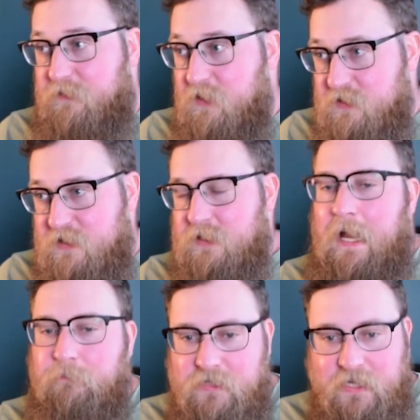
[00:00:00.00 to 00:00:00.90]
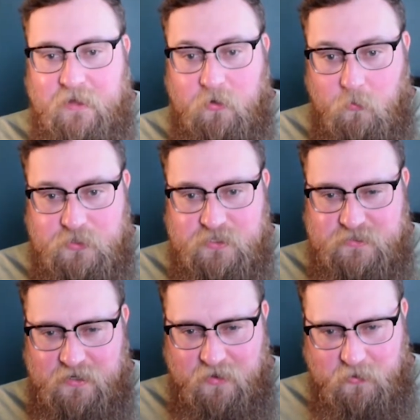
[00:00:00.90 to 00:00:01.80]
slapped together, which is
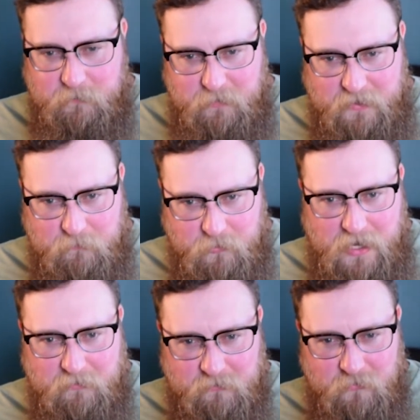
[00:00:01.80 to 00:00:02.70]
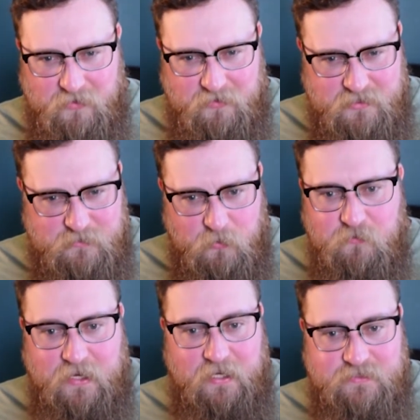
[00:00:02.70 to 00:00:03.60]
another big problem with this
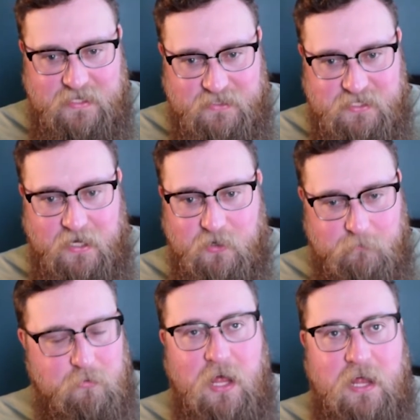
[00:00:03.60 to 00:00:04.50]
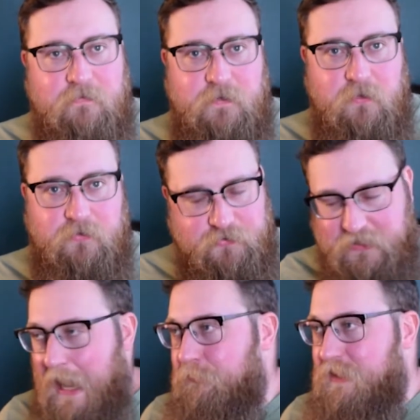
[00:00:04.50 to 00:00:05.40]
movie, is the entire plot feels
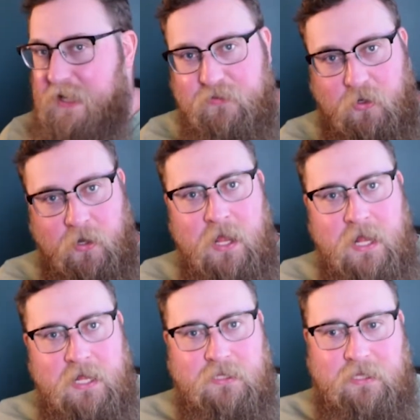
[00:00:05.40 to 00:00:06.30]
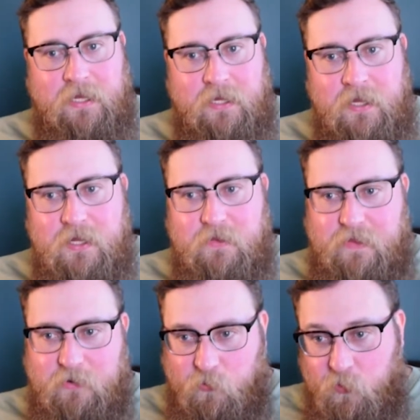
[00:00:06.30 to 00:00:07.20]
slapped together. Like
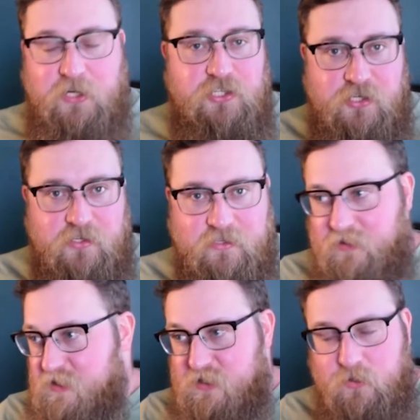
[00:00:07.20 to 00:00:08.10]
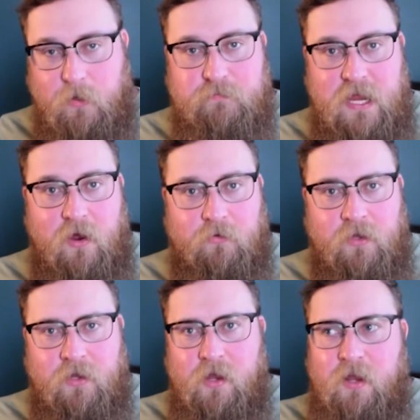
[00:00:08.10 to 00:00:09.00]
they rushed the script out
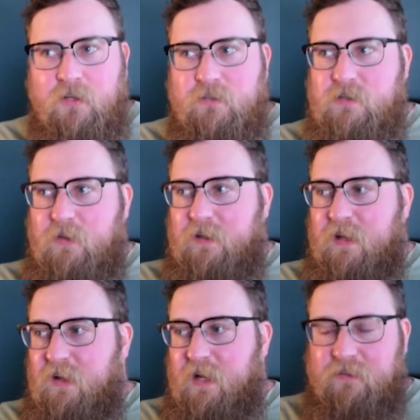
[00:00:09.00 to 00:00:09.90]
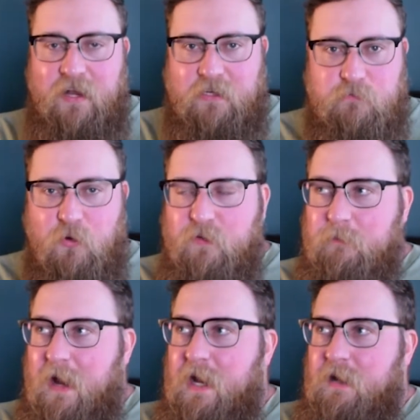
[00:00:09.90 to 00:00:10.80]
so that they could get the next movie
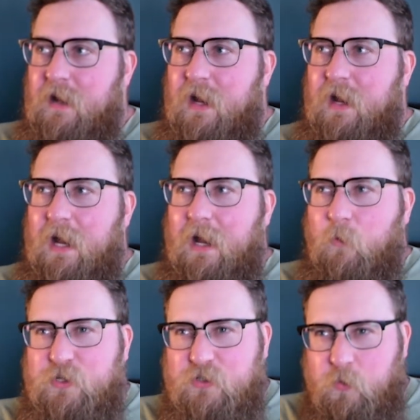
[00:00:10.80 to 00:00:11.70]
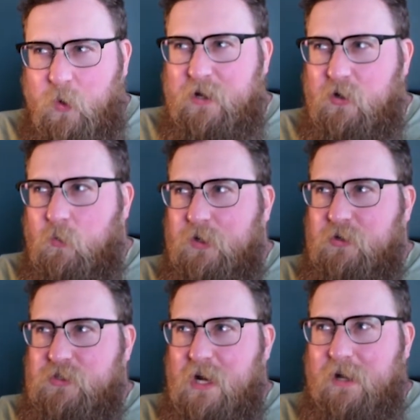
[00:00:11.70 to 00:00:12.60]
made, which is weird when you're
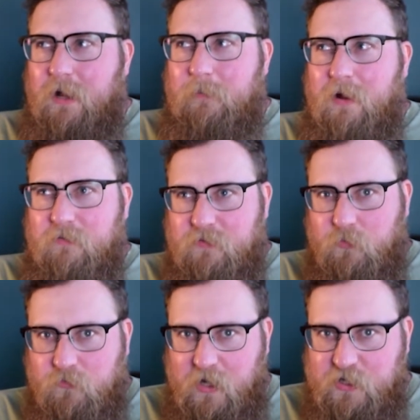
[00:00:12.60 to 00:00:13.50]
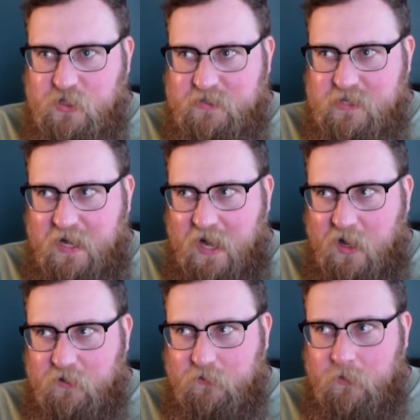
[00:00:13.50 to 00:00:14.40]
talking about a film franchise that
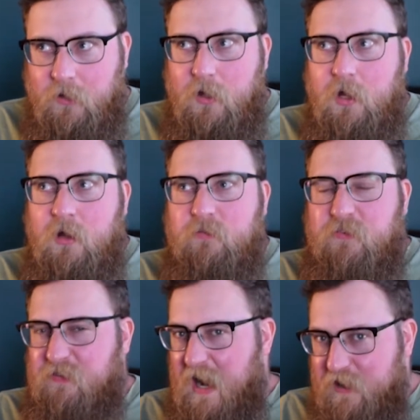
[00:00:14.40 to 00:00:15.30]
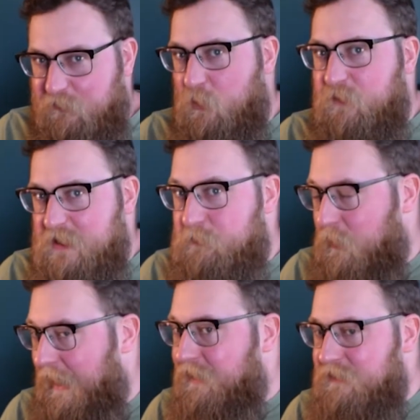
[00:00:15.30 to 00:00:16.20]
has 5 movies
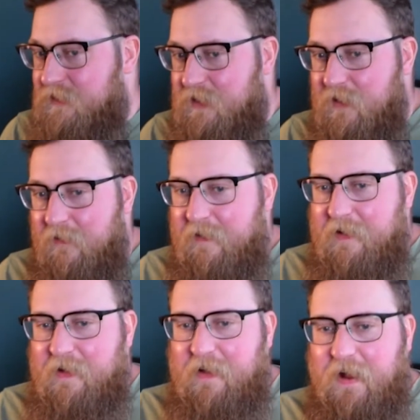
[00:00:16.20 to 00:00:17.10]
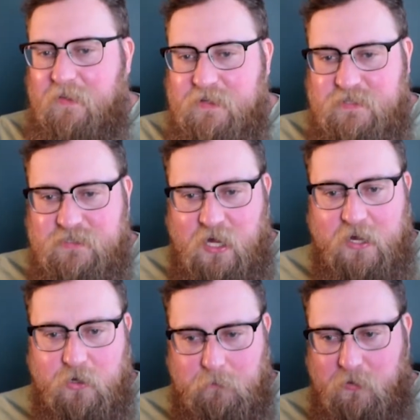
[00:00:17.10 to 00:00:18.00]
planned, and this
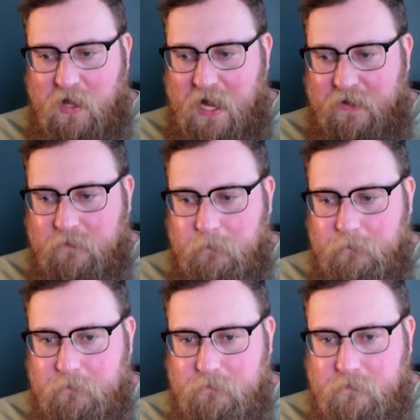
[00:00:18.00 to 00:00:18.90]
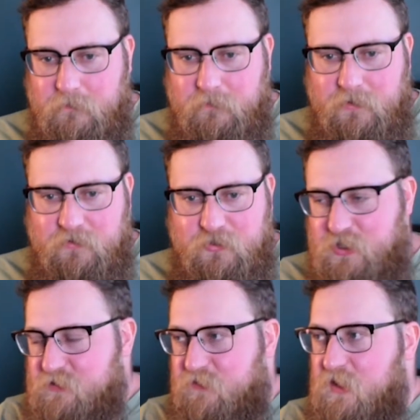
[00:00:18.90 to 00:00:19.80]
entire plot
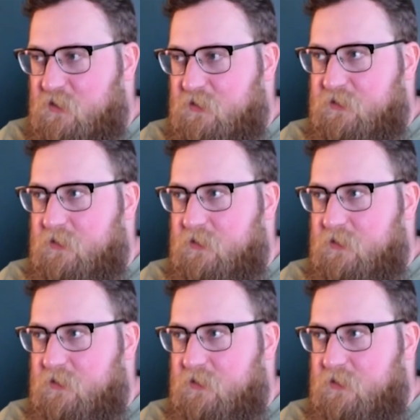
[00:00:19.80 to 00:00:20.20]
just feels